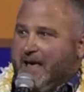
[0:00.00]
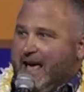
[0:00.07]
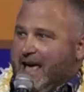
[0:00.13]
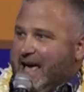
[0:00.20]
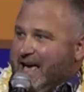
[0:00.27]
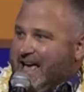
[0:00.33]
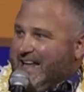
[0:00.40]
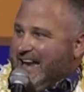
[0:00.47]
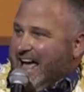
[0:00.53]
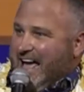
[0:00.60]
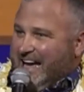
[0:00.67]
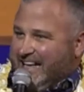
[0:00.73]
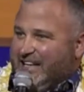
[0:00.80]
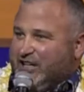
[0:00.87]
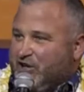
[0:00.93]
And I
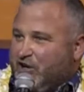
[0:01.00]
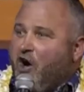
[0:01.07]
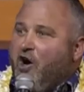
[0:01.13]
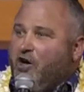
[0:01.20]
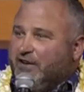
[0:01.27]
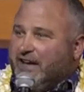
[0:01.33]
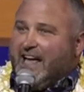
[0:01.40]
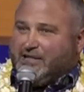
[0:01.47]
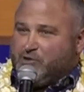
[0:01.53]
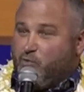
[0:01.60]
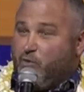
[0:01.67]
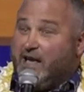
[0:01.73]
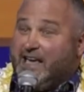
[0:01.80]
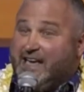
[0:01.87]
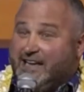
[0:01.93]
get a call next
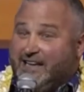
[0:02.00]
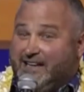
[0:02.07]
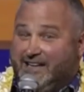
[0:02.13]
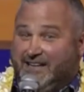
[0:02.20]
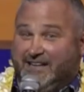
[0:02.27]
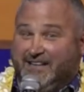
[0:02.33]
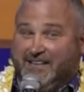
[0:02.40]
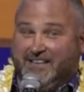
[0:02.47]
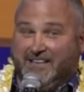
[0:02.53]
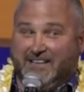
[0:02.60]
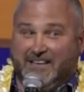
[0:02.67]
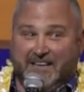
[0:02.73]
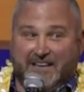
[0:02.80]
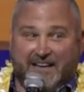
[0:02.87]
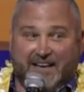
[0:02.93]
week.
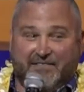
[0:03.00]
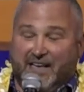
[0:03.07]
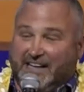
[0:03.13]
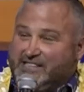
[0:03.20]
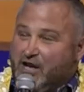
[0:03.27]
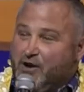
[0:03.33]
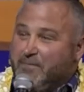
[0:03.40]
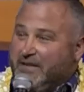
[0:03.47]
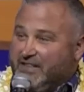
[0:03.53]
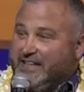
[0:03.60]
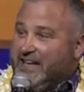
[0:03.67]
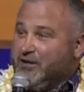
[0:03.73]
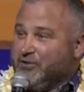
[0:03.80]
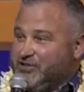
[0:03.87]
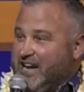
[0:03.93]
And they tell me the
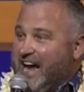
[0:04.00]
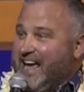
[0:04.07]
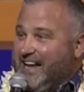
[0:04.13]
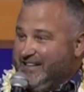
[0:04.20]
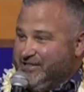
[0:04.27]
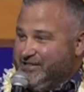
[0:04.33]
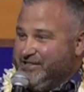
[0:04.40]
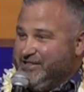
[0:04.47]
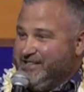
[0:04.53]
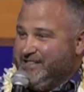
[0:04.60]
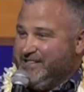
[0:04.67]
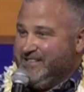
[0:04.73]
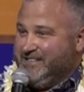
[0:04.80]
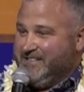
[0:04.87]
deal changed.